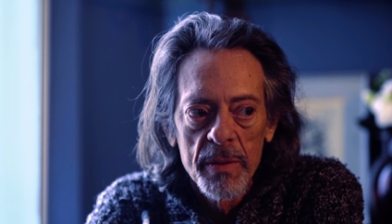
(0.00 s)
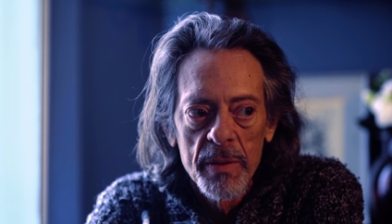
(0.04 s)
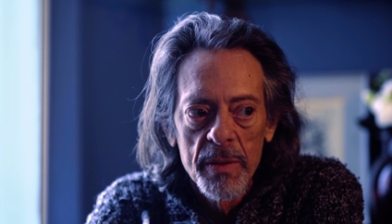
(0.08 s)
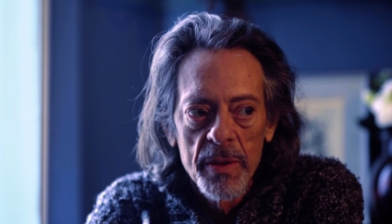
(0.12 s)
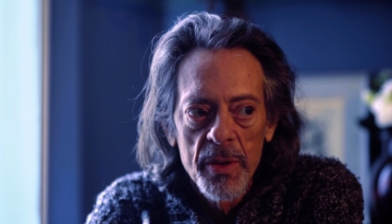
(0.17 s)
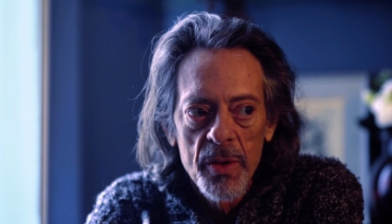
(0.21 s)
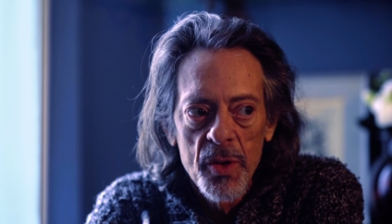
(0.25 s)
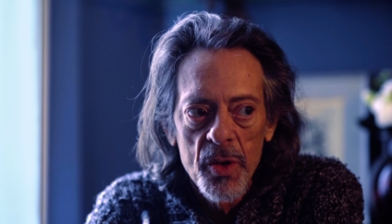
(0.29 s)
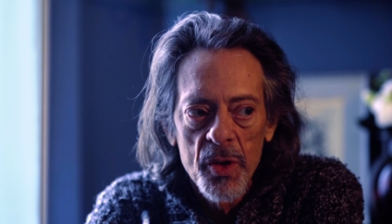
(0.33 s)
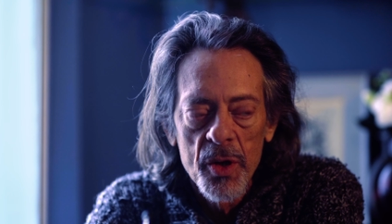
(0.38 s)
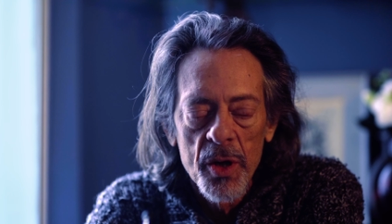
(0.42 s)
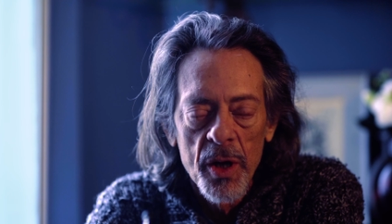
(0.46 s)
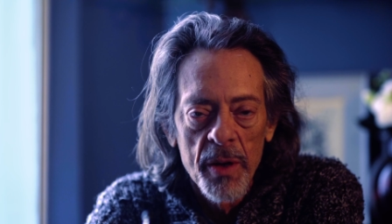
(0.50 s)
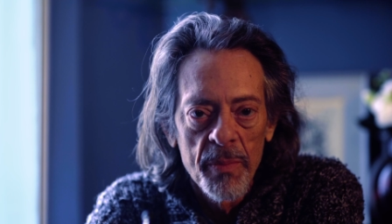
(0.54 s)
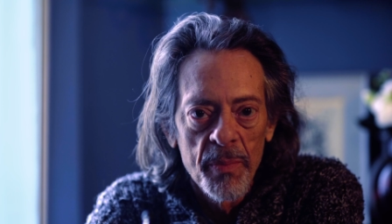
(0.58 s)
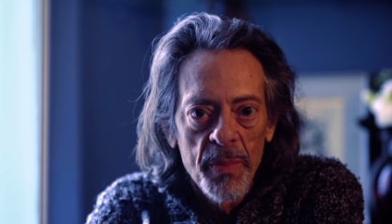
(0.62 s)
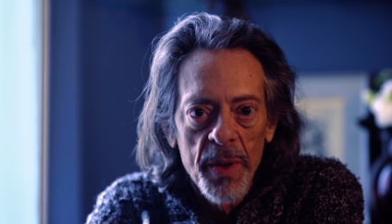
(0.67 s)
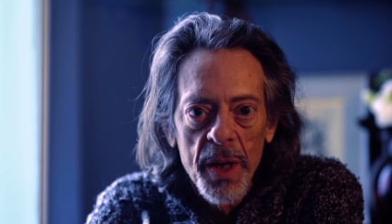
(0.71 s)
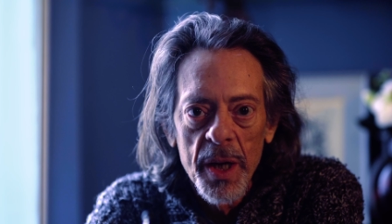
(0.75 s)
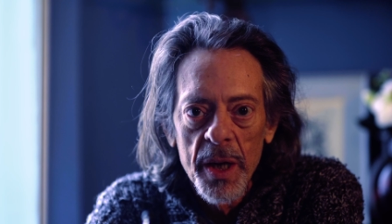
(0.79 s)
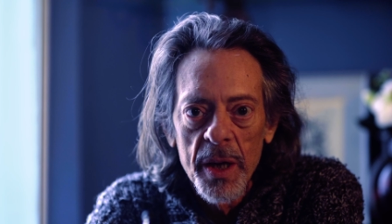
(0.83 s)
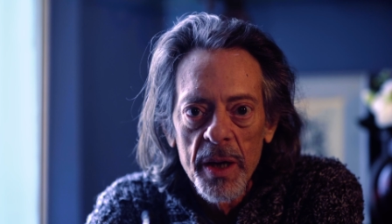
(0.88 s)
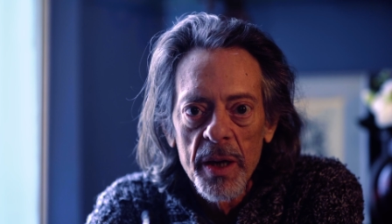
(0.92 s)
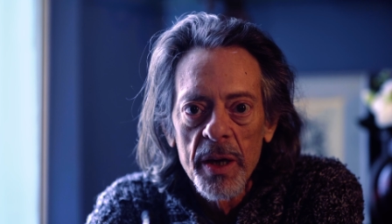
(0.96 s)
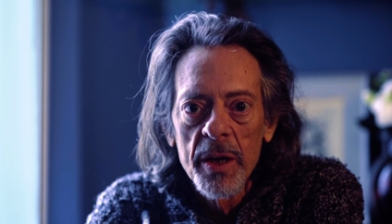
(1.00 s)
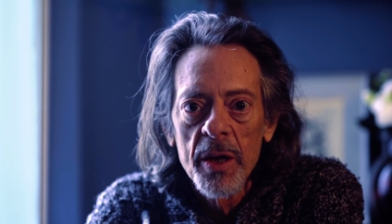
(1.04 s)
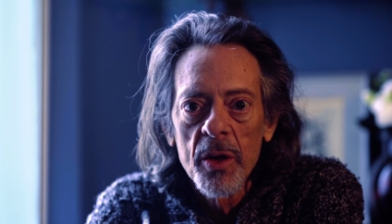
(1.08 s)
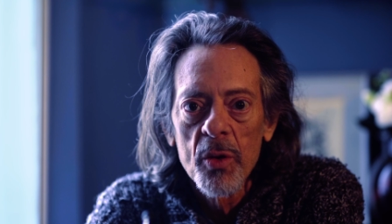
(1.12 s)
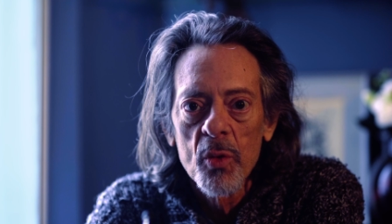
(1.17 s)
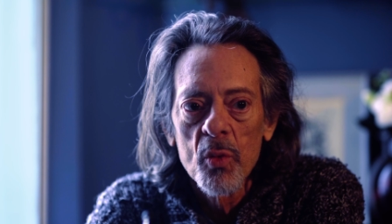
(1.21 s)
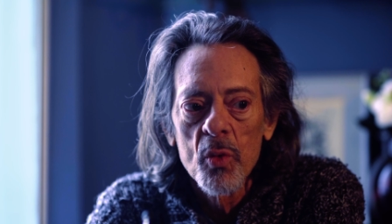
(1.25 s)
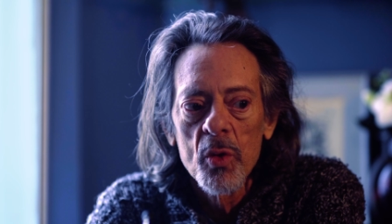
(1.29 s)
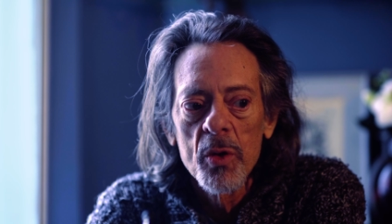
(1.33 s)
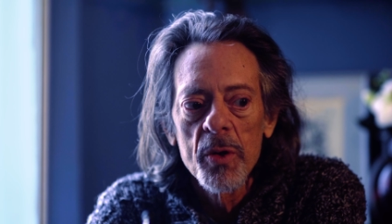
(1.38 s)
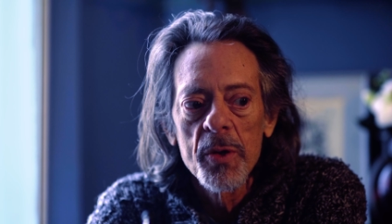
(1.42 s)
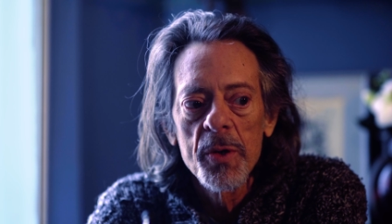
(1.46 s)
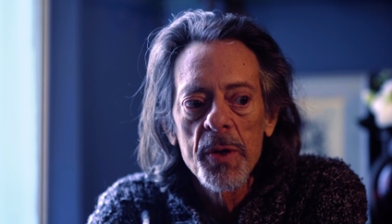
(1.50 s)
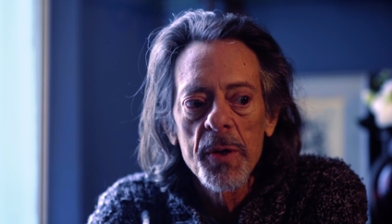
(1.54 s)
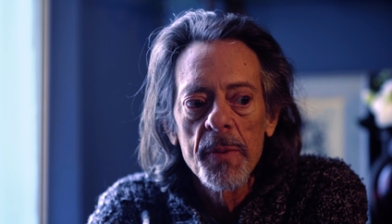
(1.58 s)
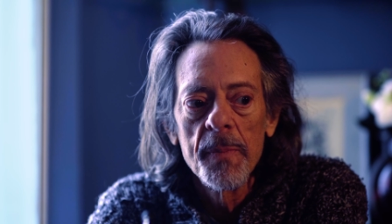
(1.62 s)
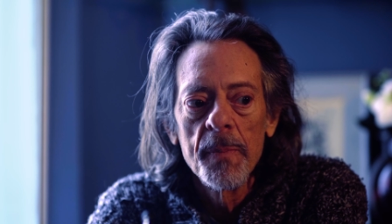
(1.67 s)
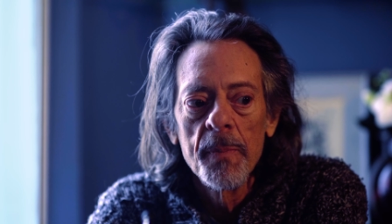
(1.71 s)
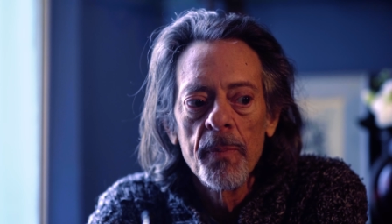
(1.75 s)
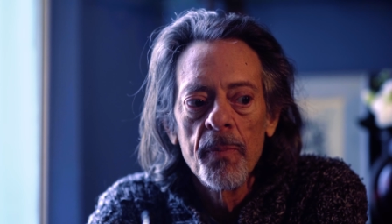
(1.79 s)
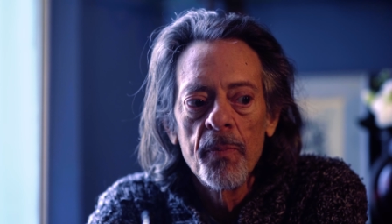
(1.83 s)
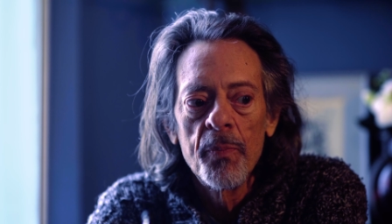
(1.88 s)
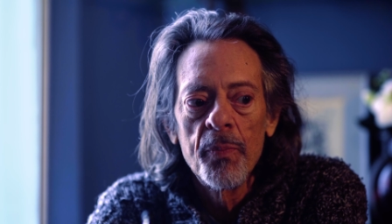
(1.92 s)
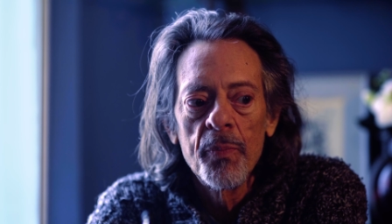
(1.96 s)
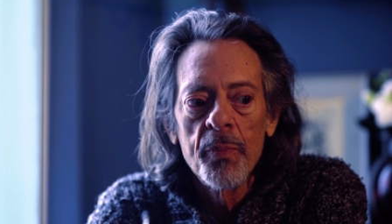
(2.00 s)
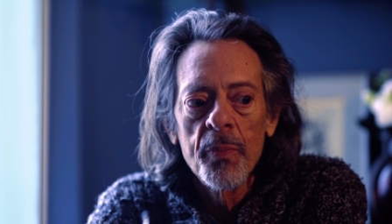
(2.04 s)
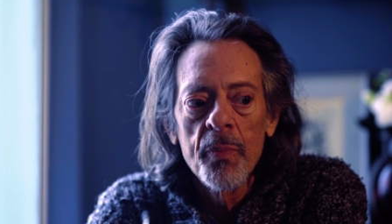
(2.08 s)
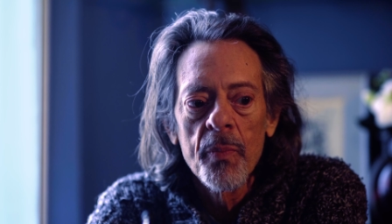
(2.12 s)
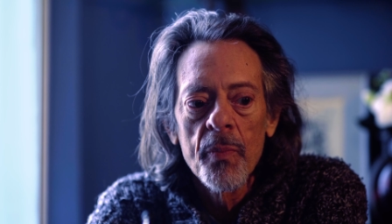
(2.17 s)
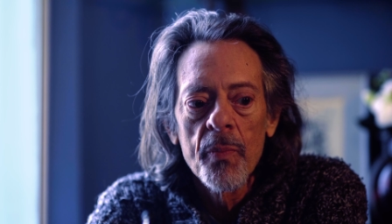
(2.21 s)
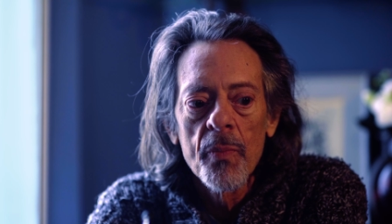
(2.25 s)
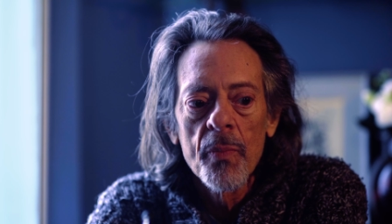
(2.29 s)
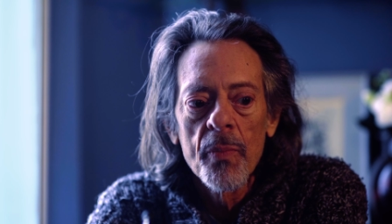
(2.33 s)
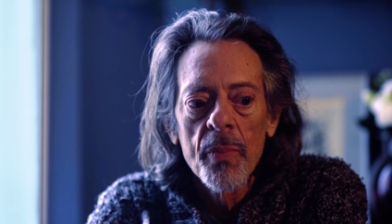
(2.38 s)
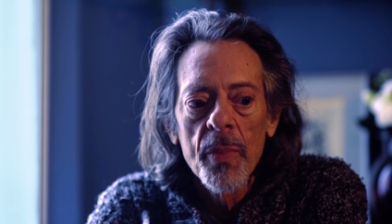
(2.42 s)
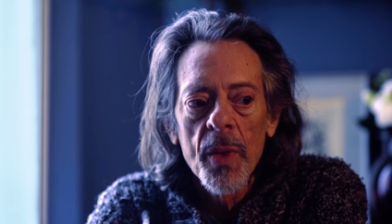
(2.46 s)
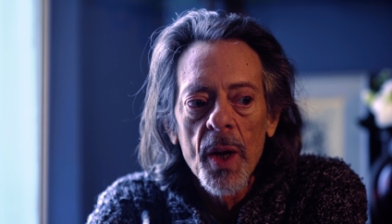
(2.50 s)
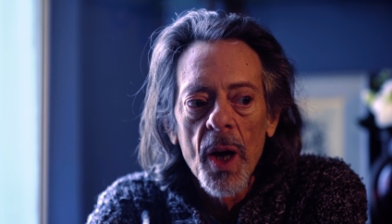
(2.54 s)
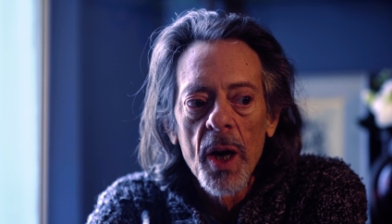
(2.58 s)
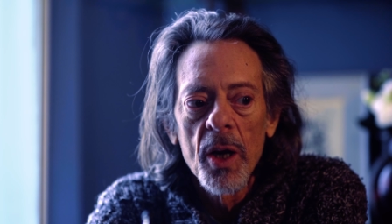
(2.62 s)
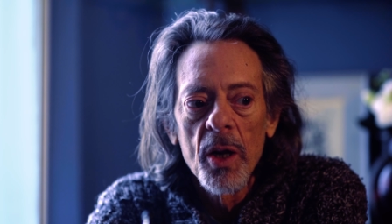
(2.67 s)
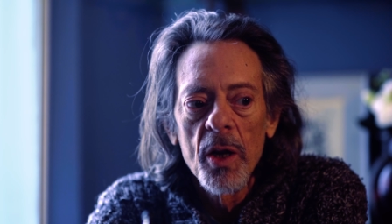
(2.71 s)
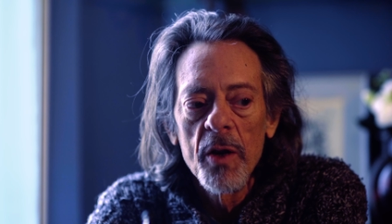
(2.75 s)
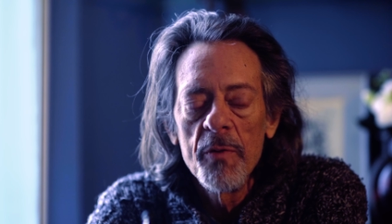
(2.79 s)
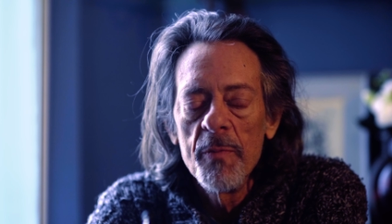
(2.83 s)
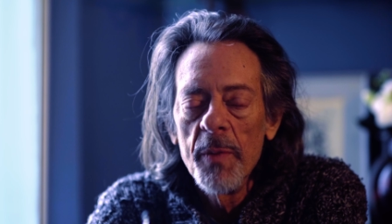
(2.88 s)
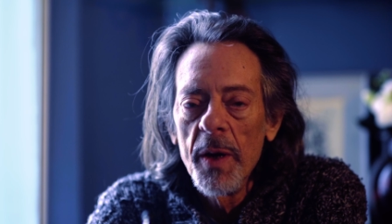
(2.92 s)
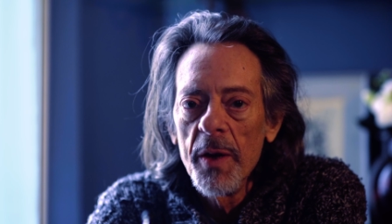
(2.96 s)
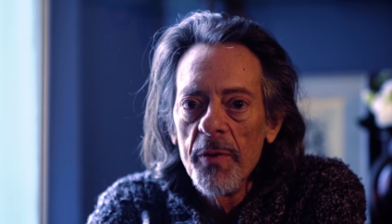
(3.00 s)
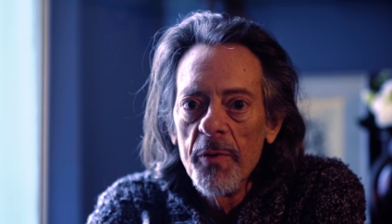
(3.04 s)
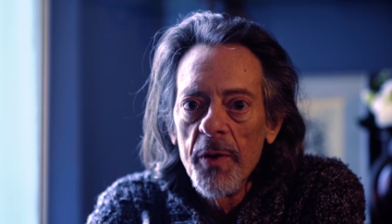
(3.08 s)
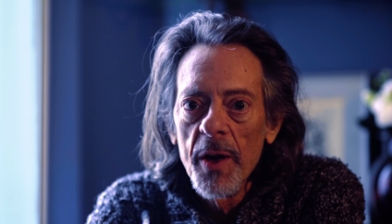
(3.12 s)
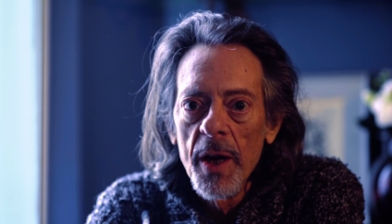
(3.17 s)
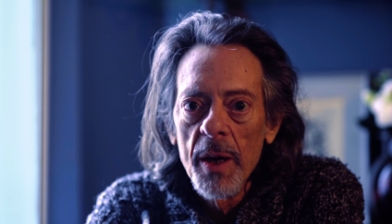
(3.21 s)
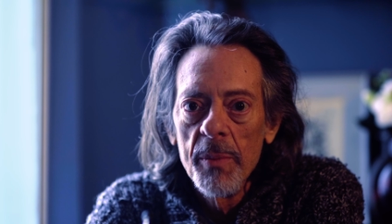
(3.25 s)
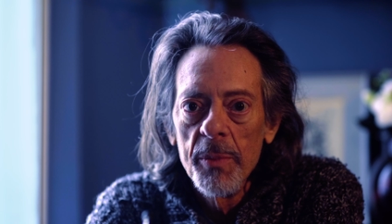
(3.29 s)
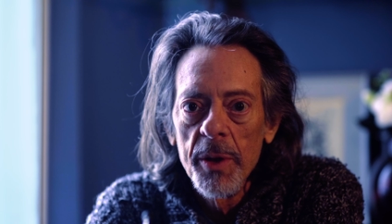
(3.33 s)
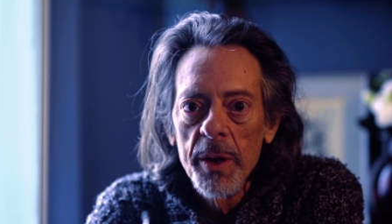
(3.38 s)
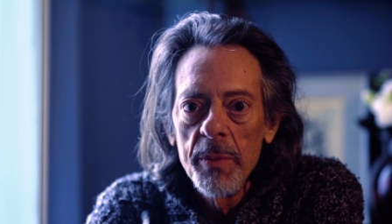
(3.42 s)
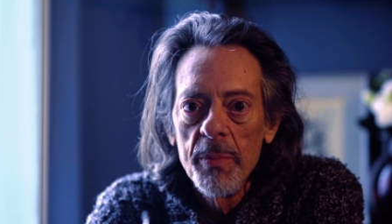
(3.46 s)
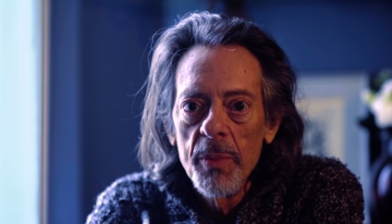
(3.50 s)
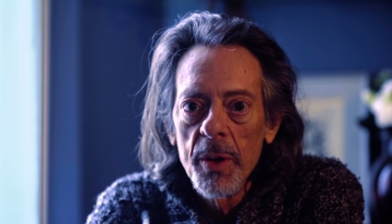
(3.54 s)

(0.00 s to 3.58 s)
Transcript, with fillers: This is not me. In other words, I love my family,